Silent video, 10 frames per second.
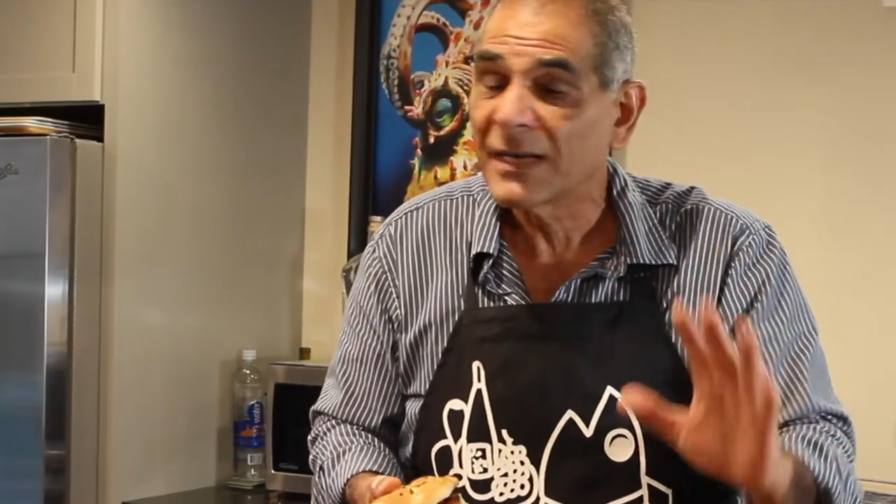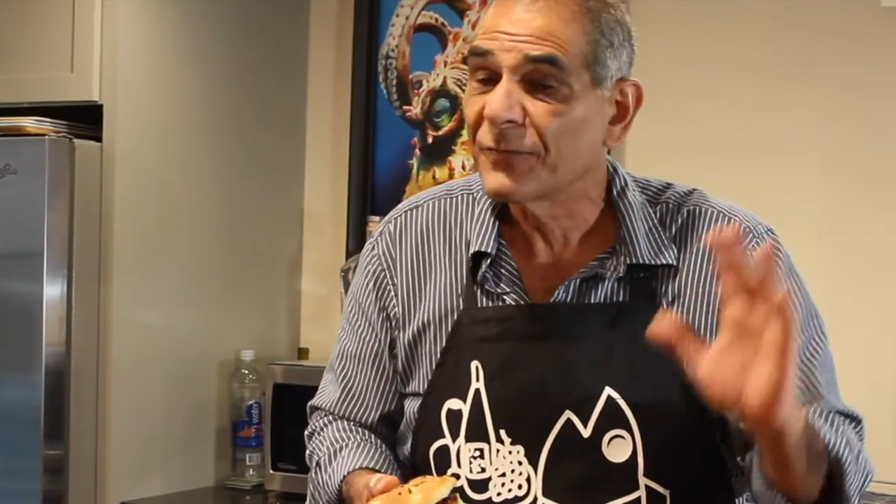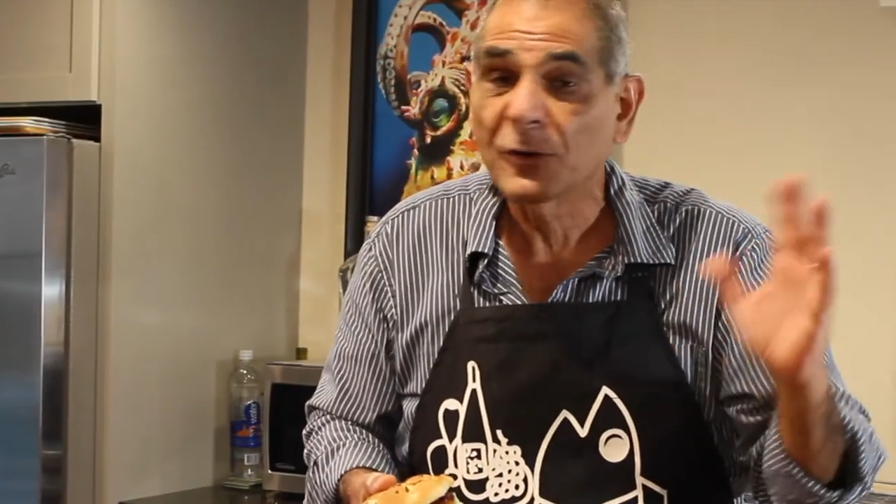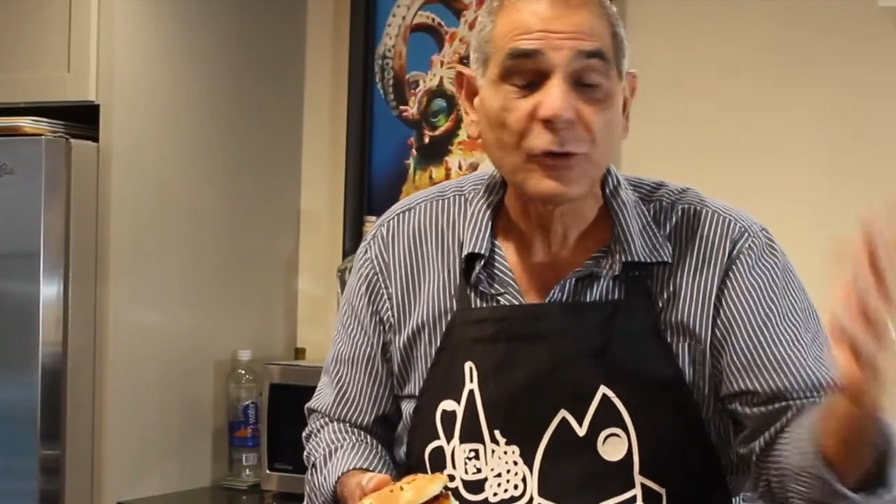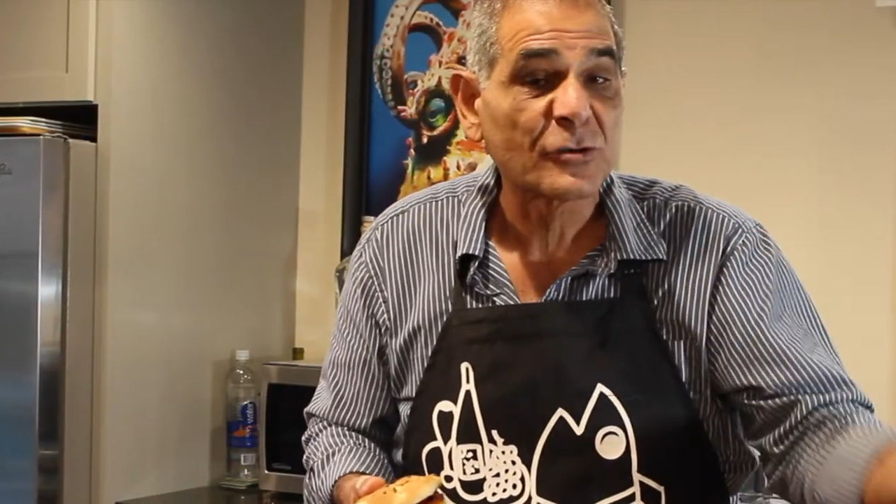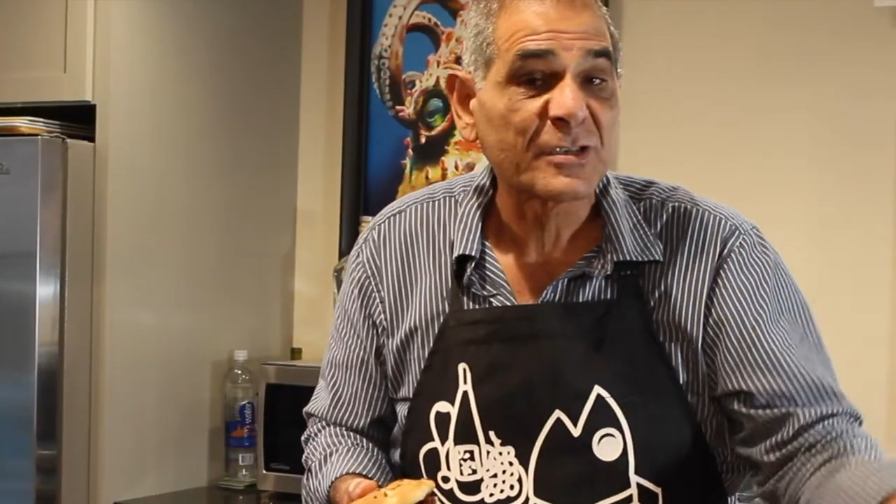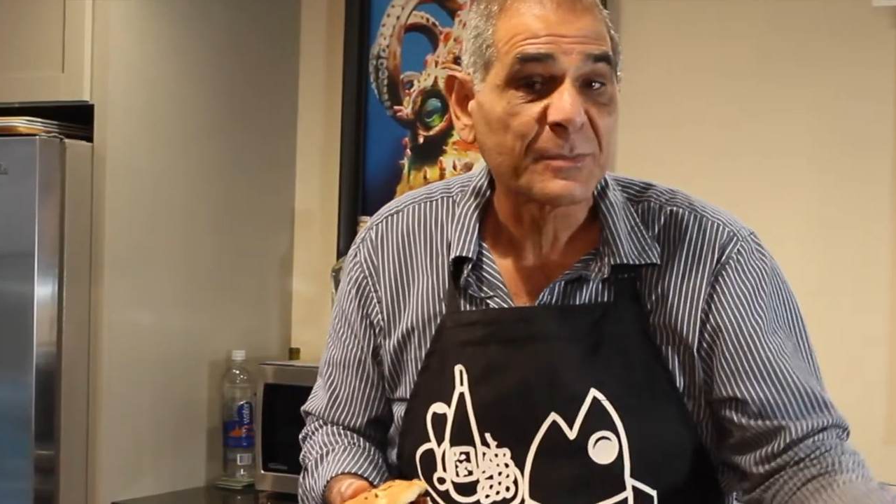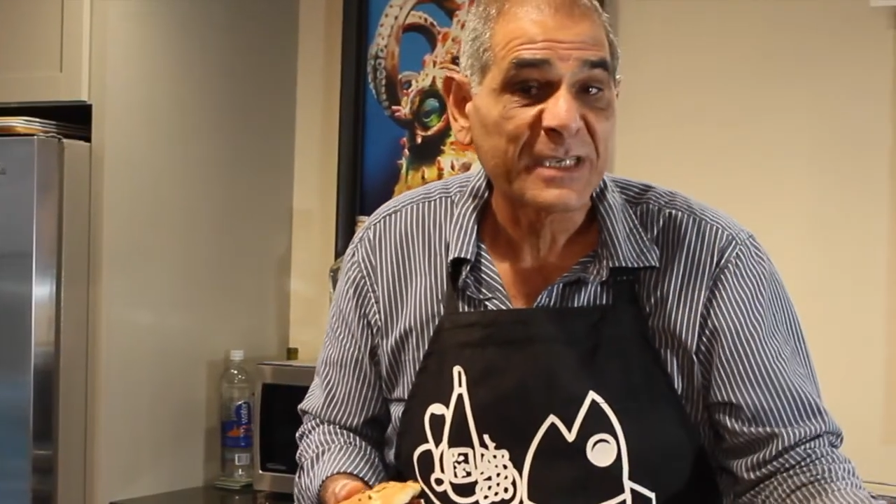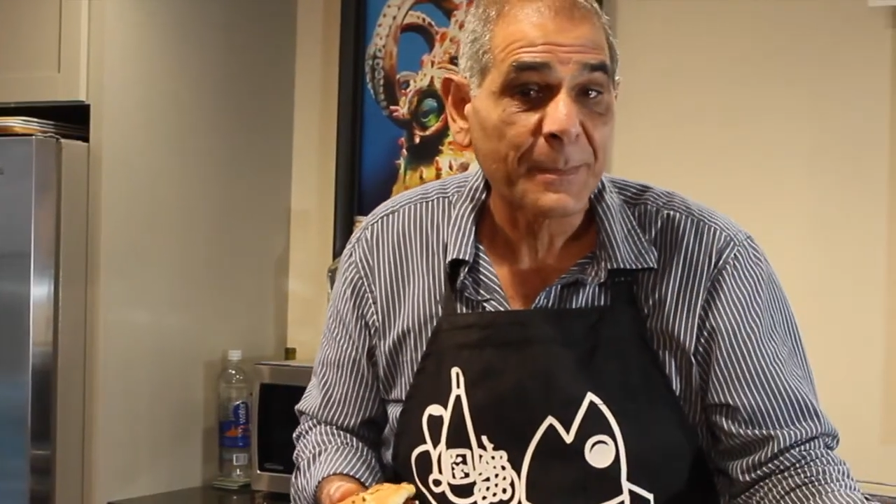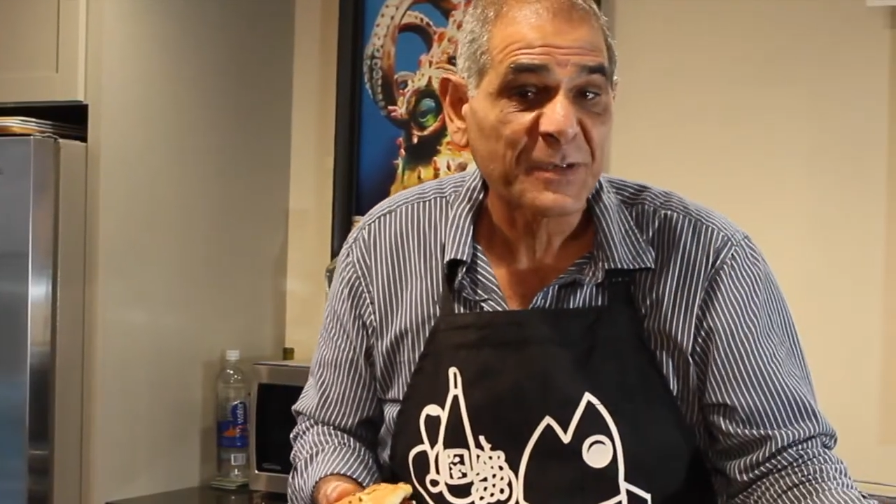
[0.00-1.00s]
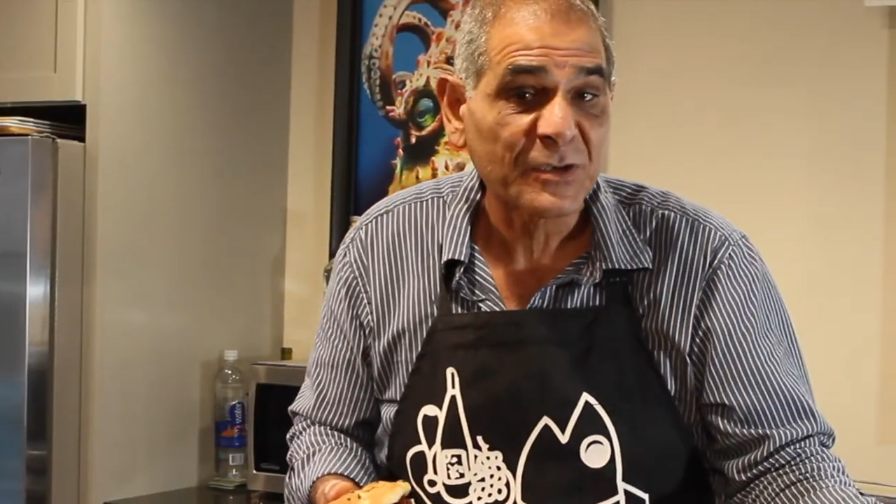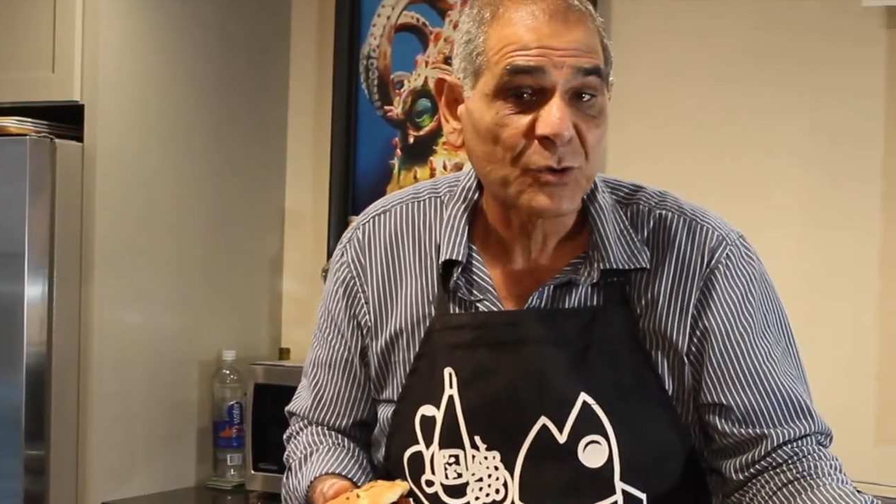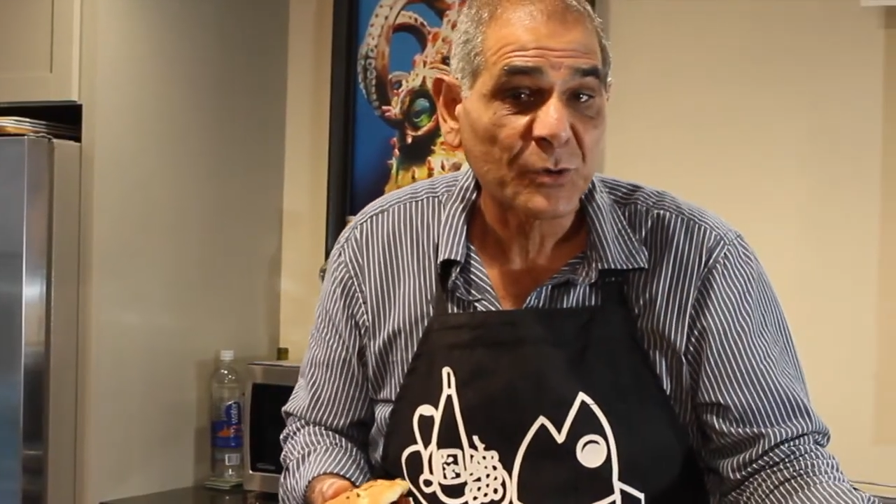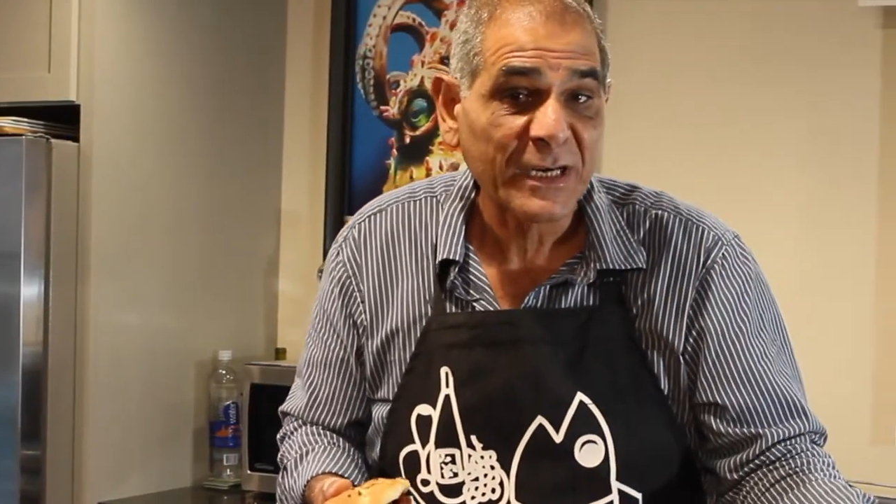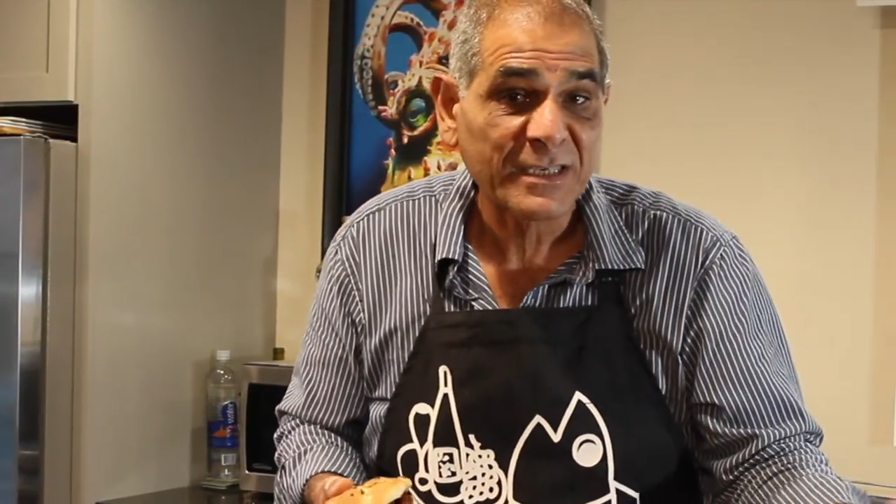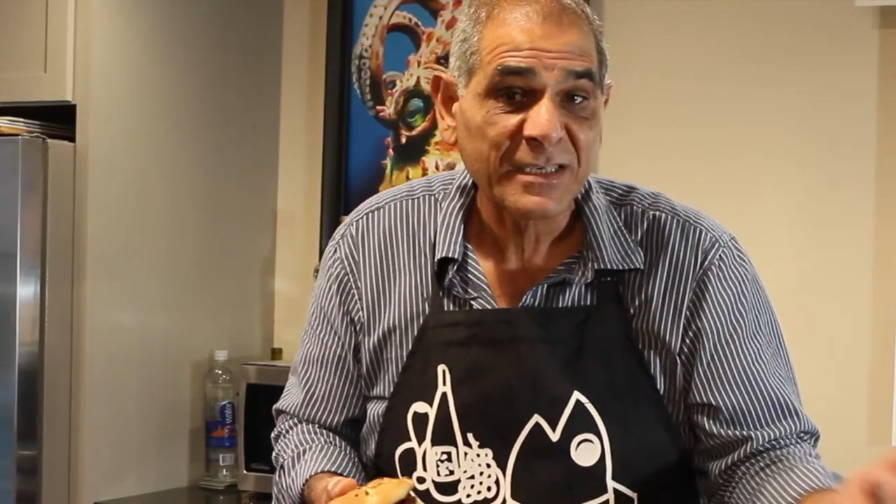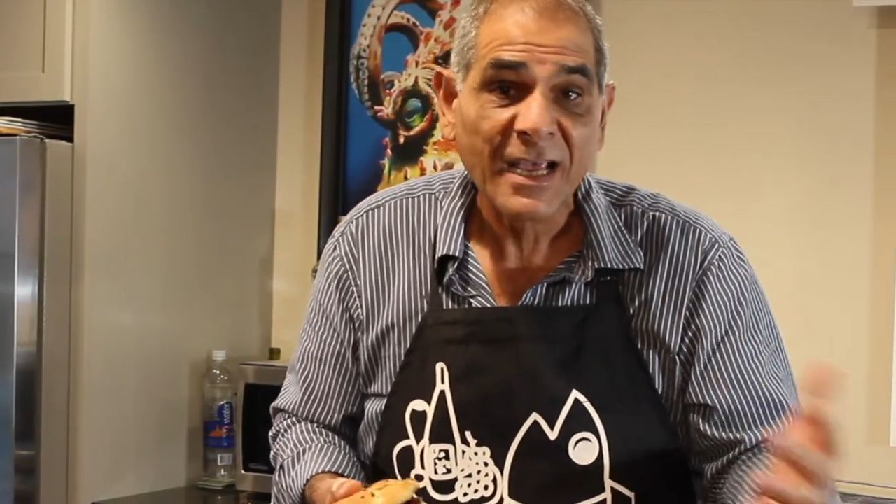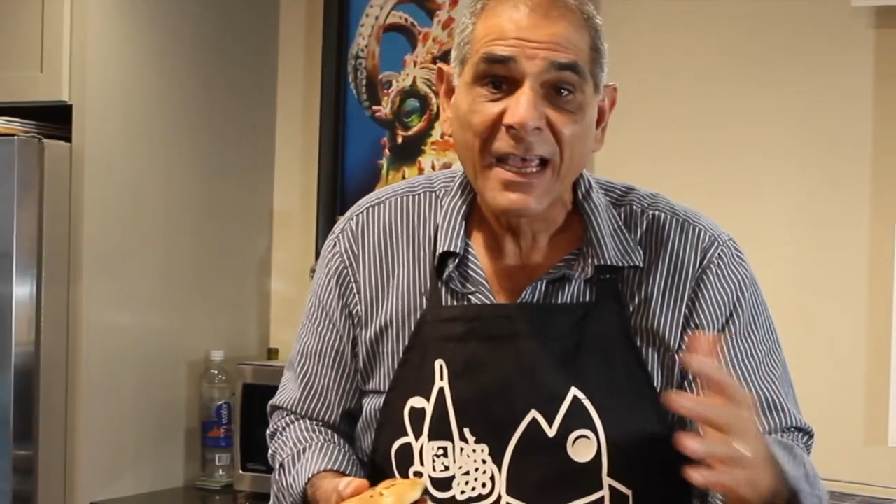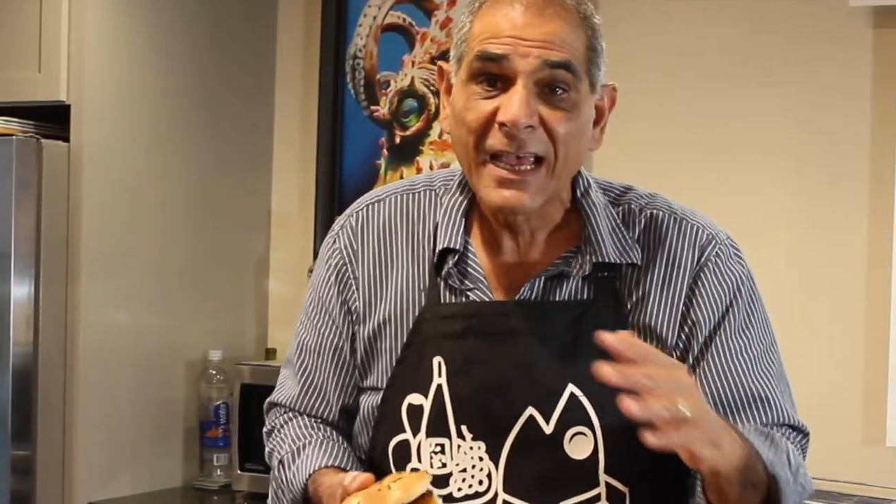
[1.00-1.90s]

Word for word: if you learned some tips and tricks,